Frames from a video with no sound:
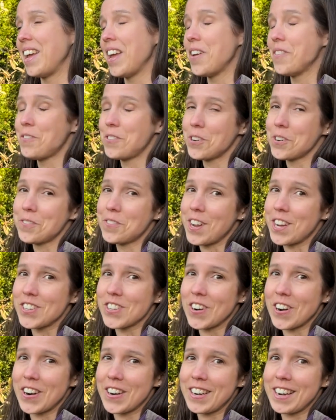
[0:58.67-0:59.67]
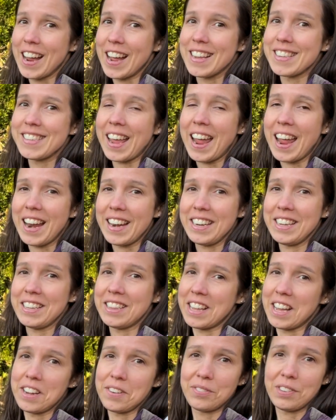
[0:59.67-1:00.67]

If your veg garden has any life